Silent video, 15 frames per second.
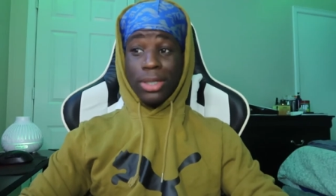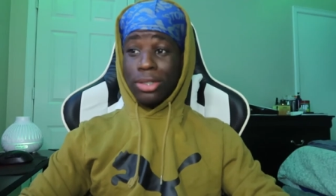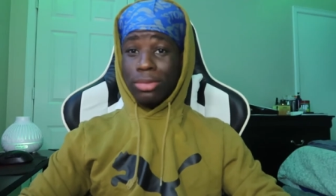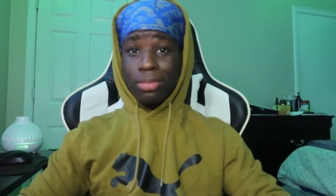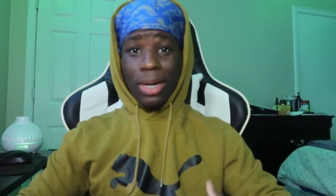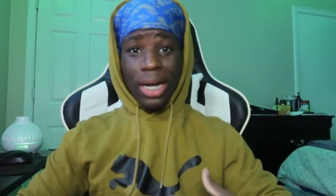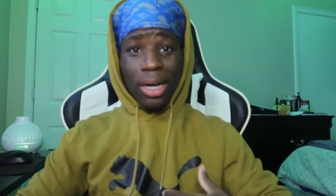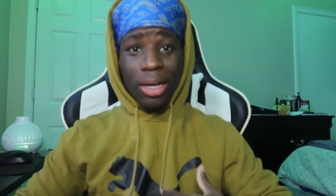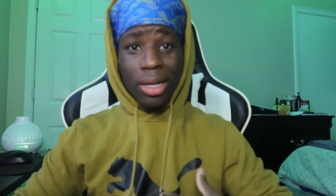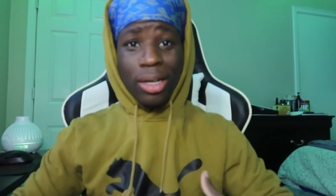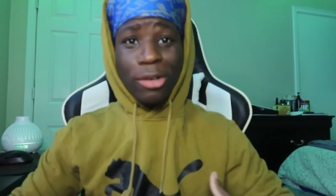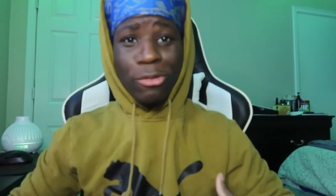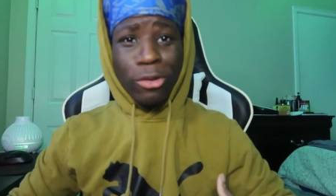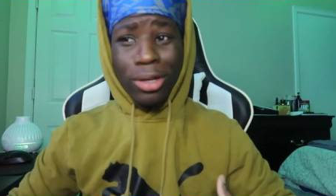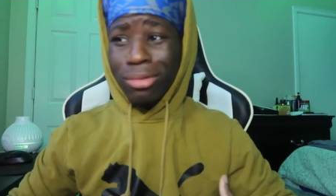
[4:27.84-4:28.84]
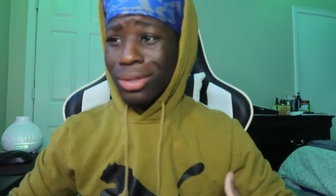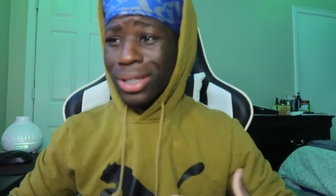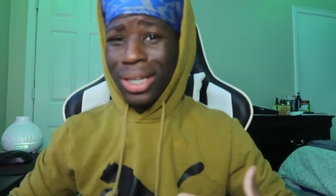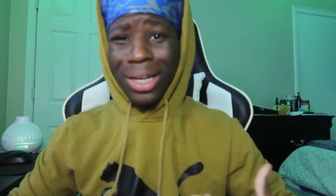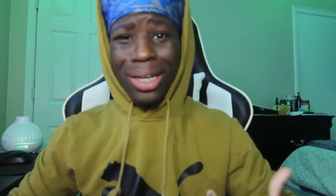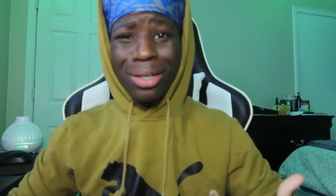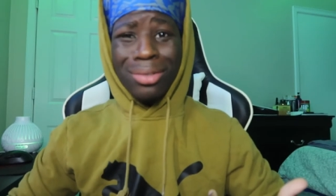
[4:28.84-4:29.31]
but you my girlfriend. What
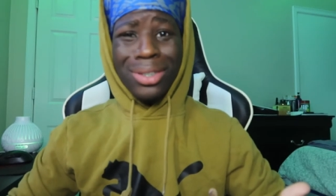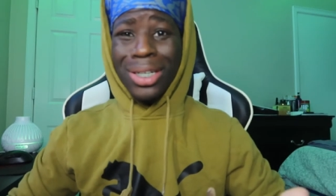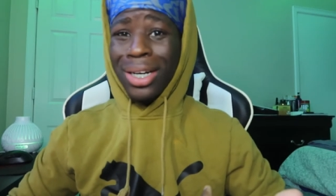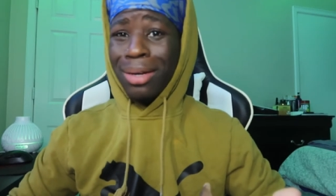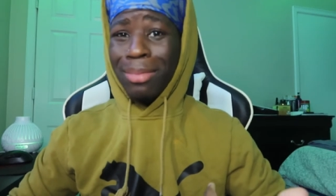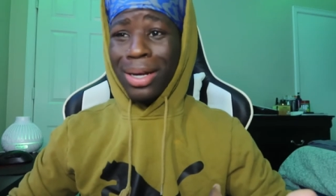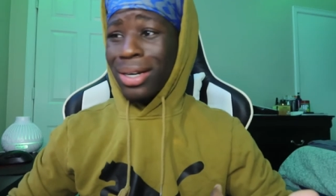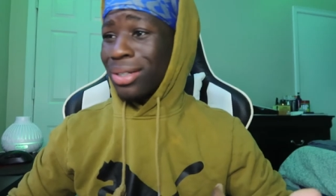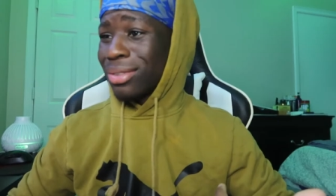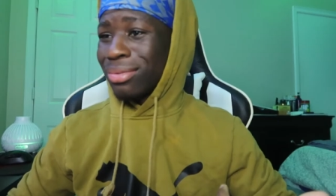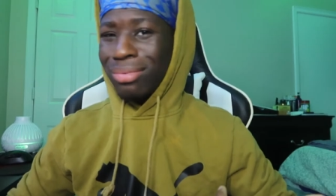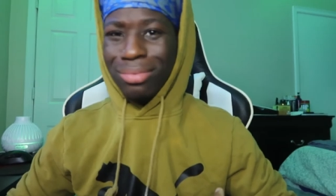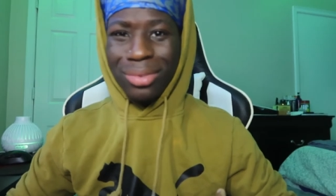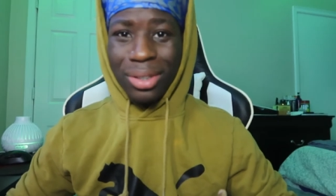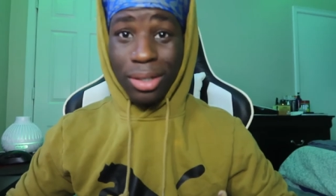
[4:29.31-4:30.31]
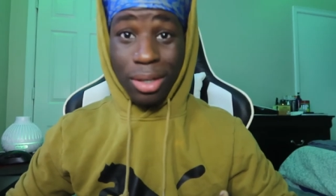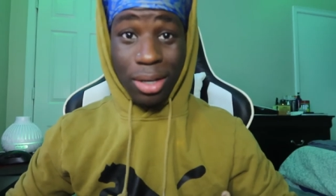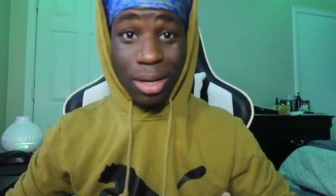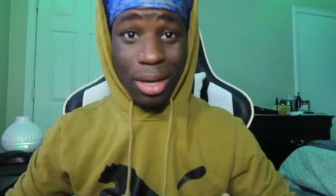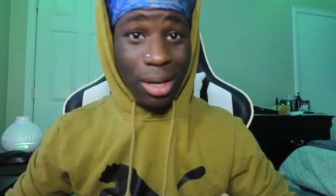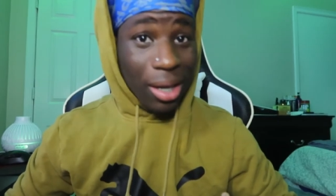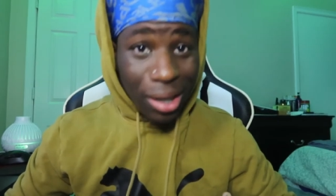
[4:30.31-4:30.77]
the hell you talking about? Up?
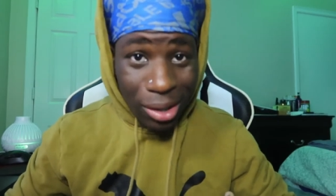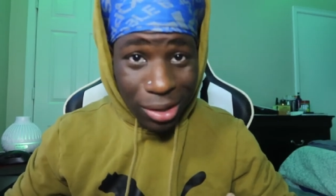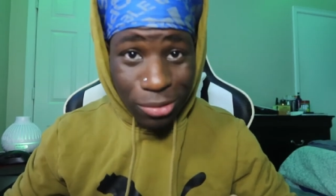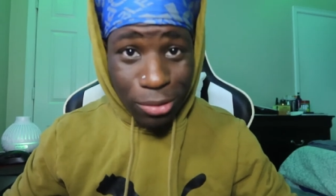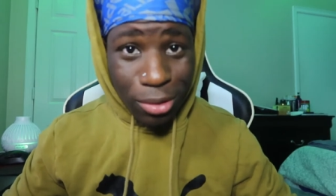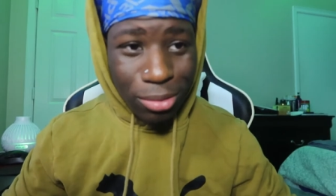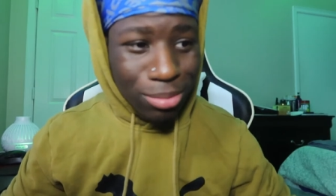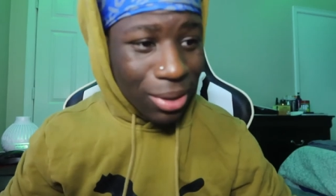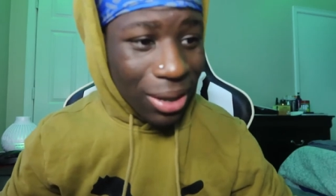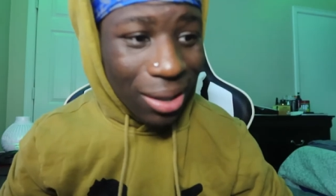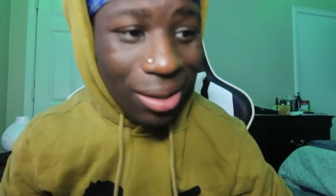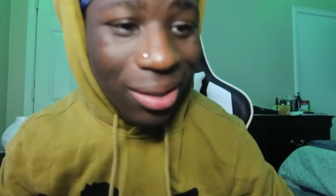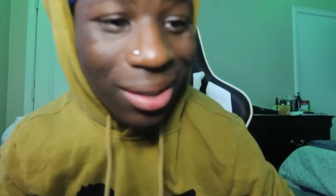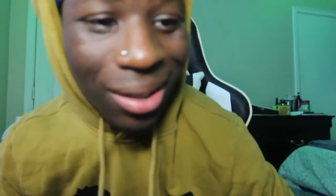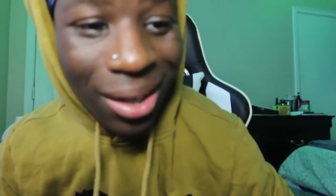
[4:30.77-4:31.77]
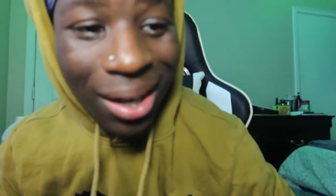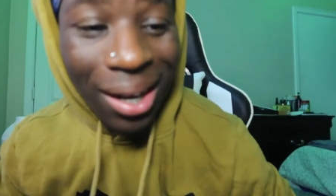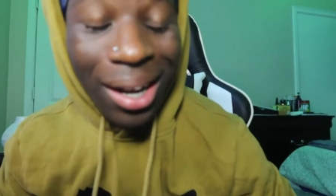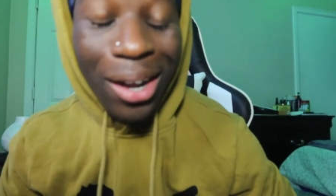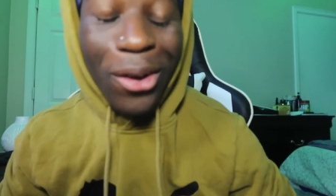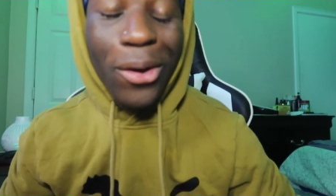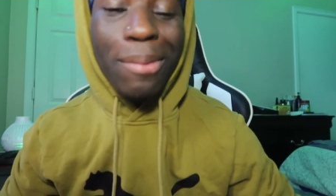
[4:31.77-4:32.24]
Thankful,
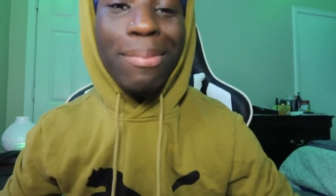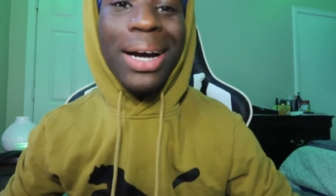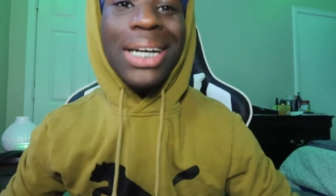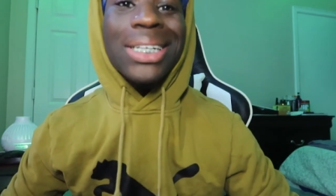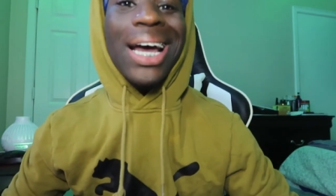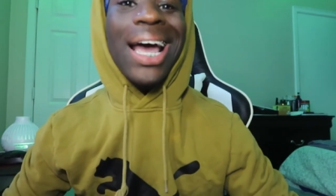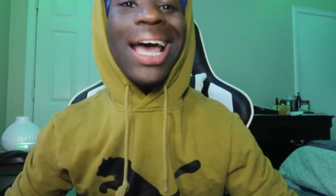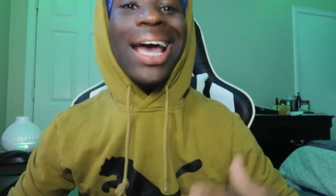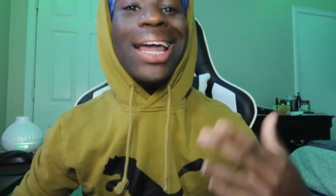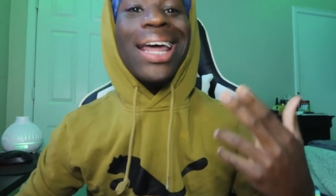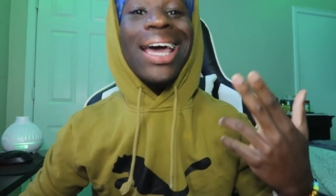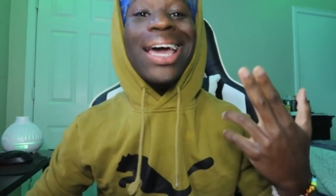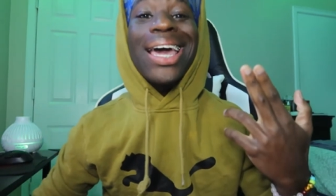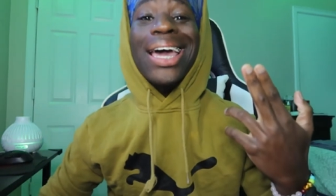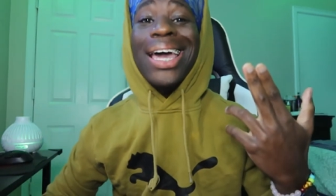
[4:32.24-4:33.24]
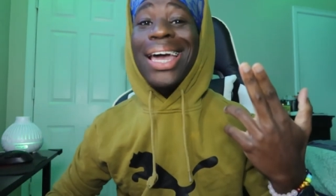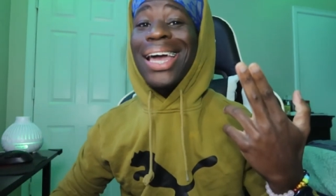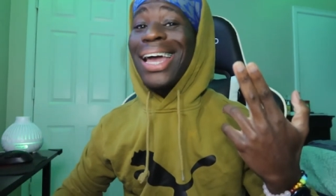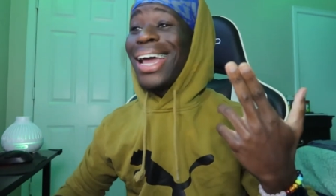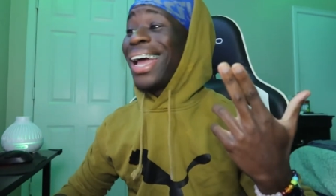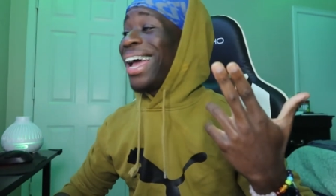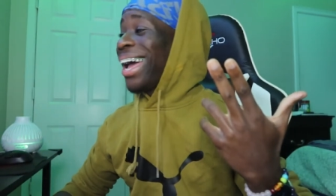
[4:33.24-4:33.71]
man. Remind you, I had that.
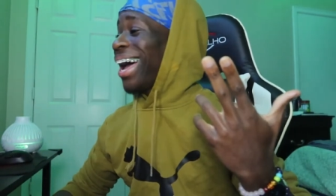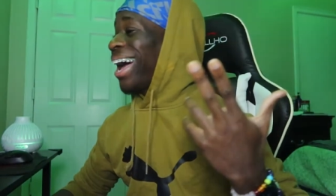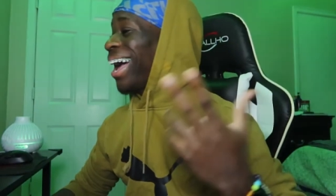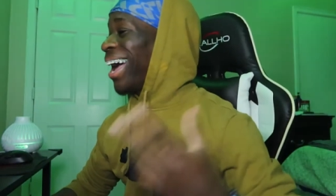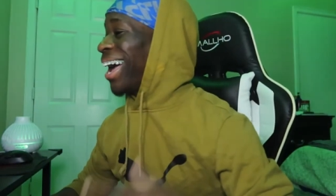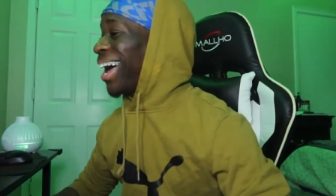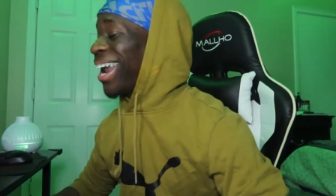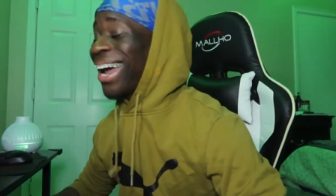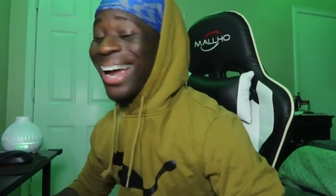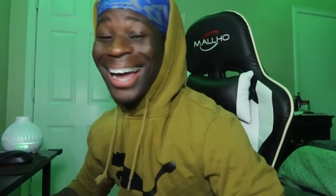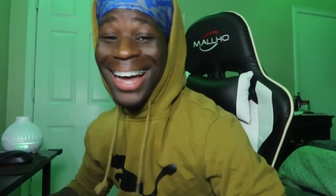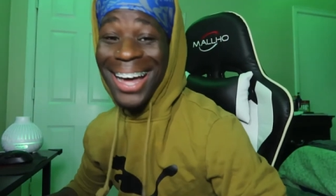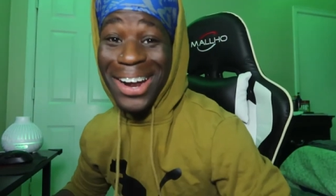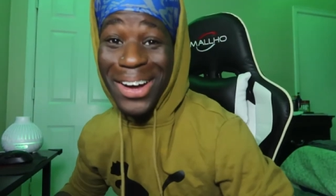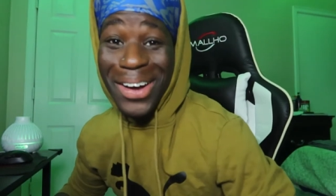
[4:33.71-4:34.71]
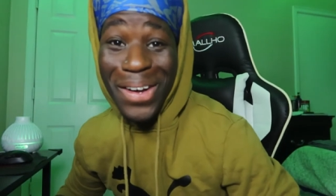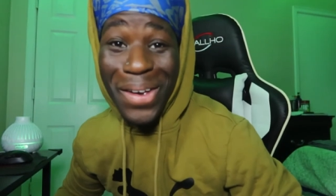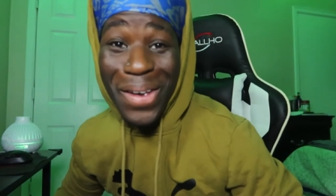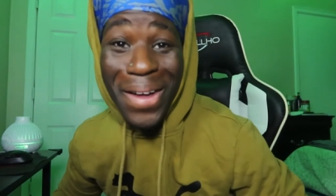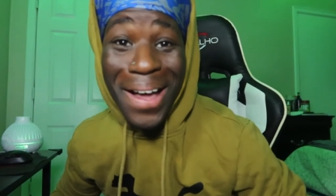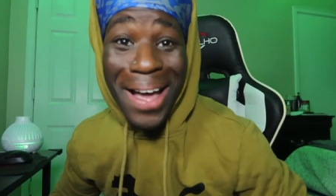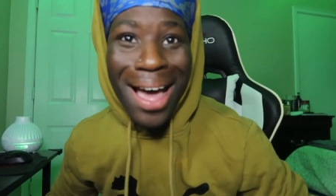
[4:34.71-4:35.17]
I had I
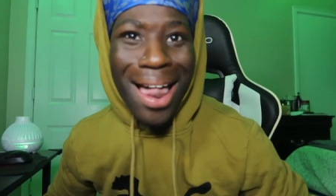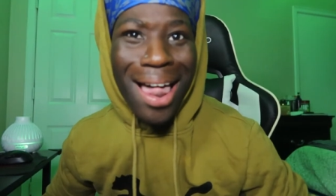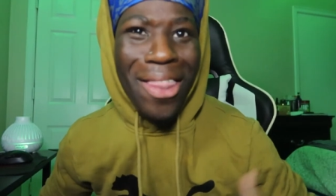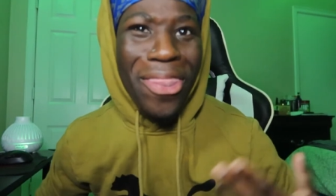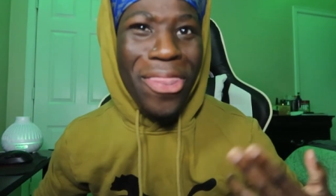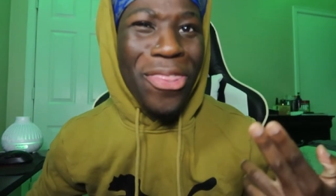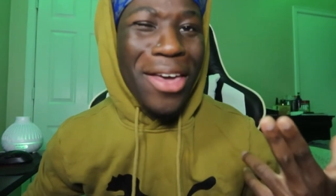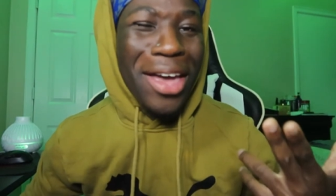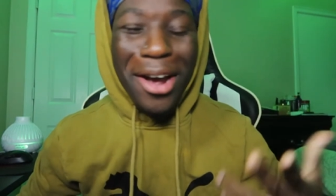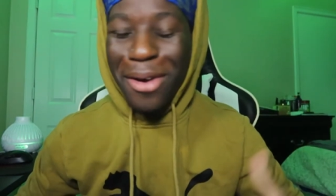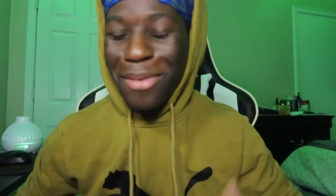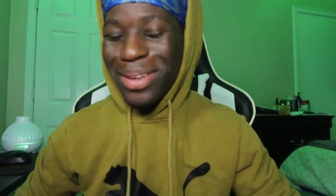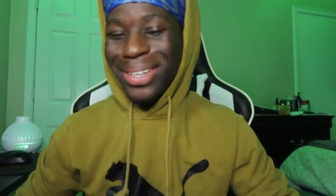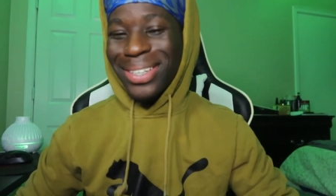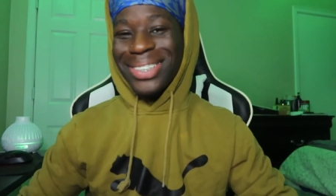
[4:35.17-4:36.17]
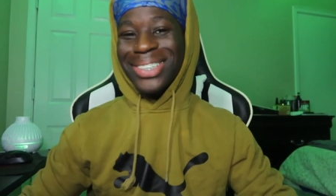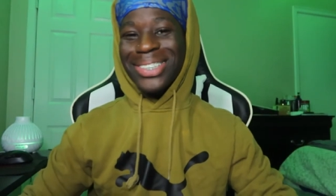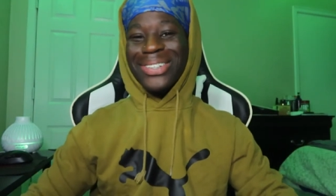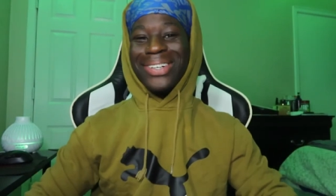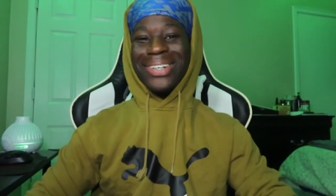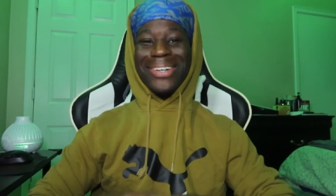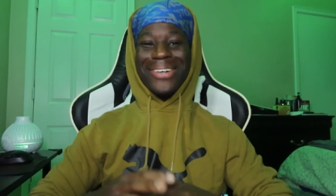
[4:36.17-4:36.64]
got a, a thing on me.
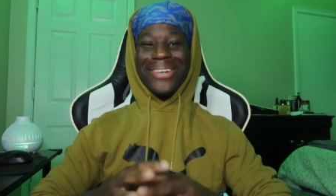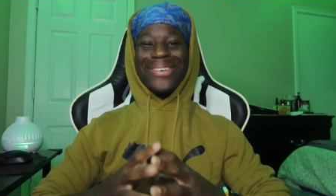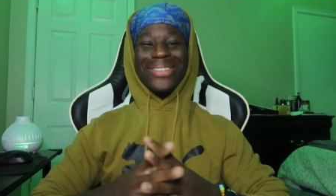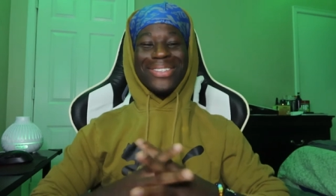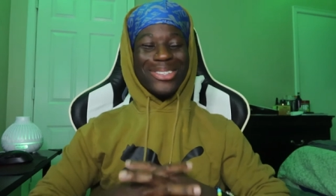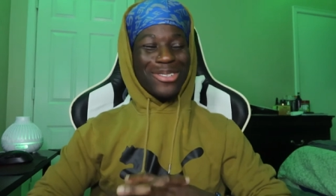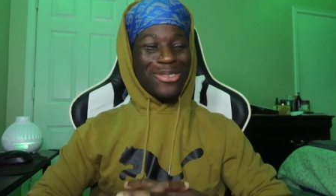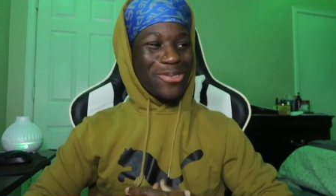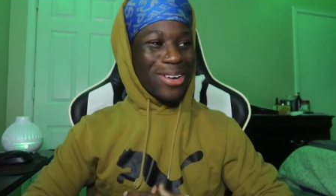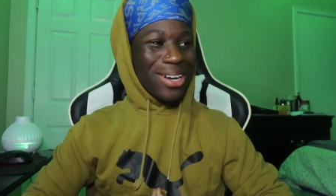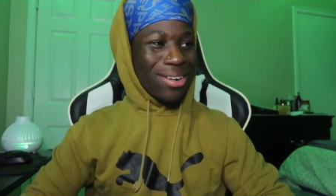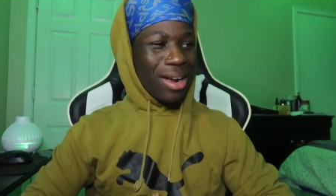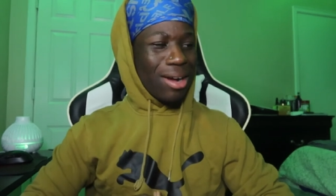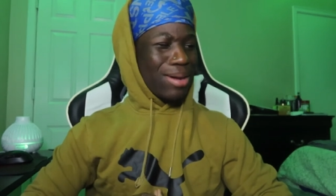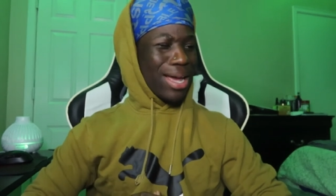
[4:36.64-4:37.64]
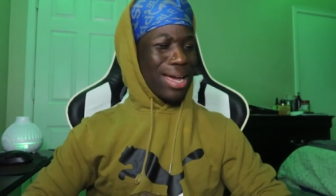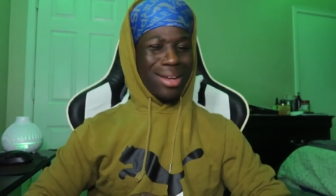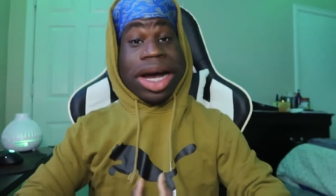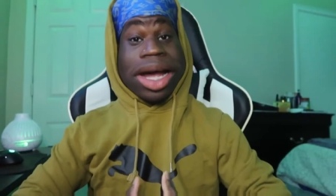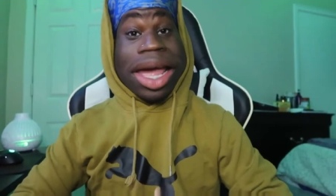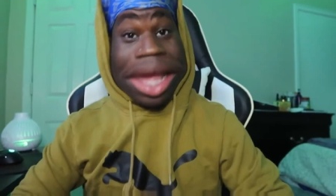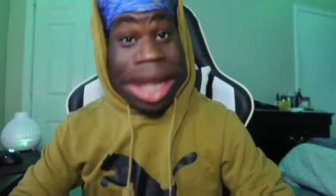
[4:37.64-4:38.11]
So, so far, I'm like,
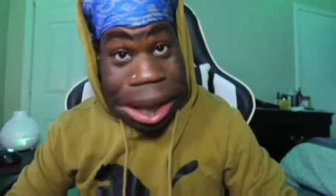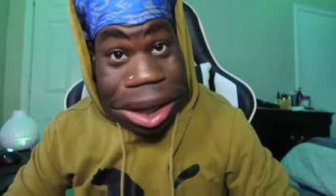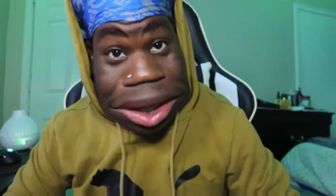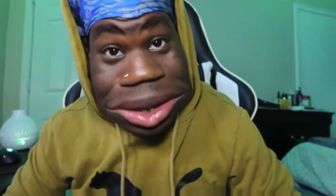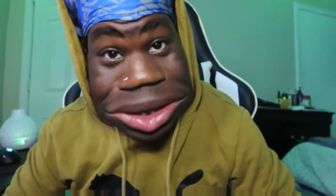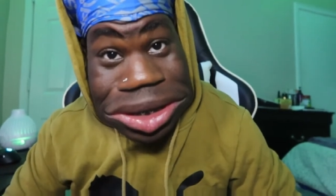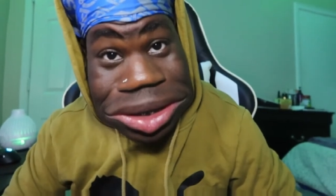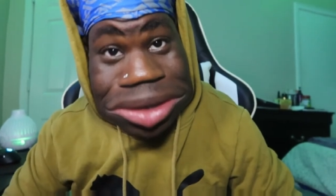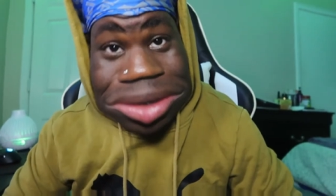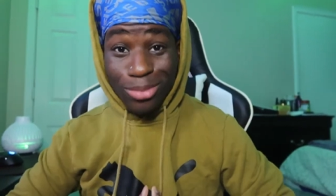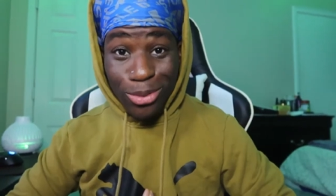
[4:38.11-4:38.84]
uh, ex.